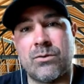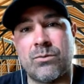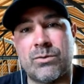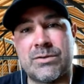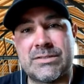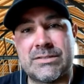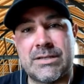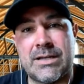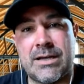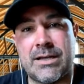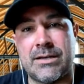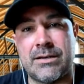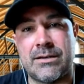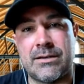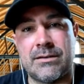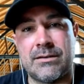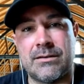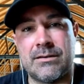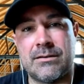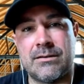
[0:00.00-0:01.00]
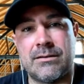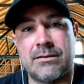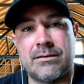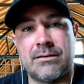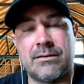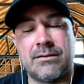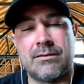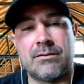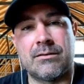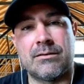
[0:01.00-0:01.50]
was not
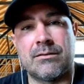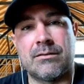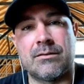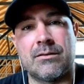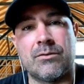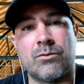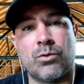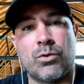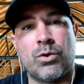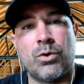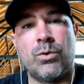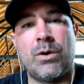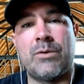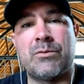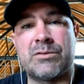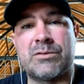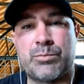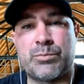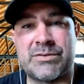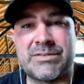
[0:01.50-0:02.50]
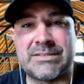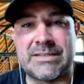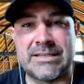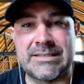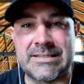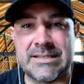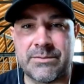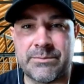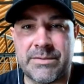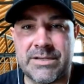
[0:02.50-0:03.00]
who I was
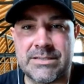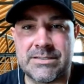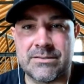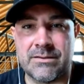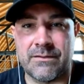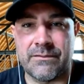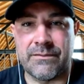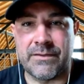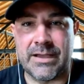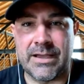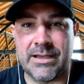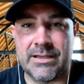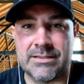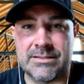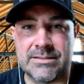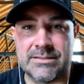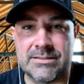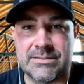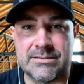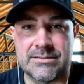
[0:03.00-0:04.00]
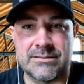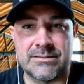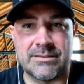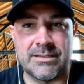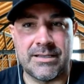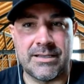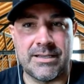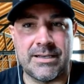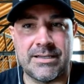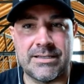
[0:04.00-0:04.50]
presenting myself as.
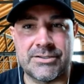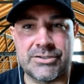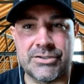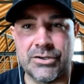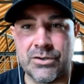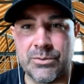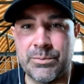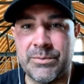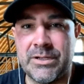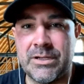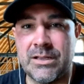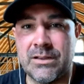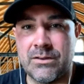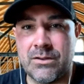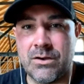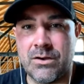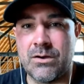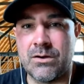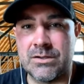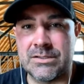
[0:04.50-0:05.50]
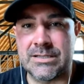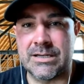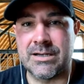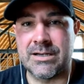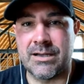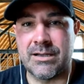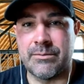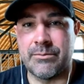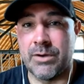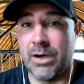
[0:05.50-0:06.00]
And it took me a long
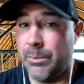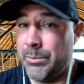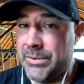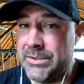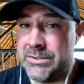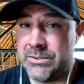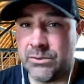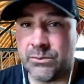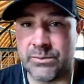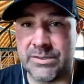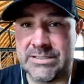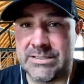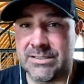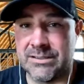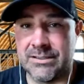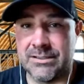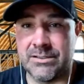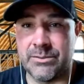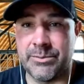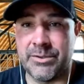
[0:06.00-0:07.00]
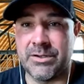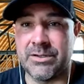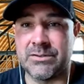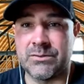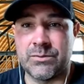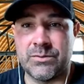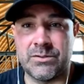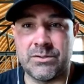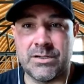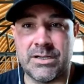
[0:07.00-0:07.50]
time, up until recently, to be
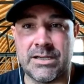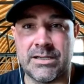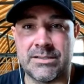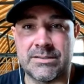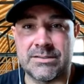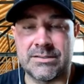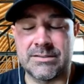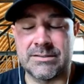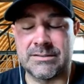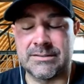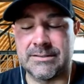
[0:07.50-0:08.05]
honest with you guys,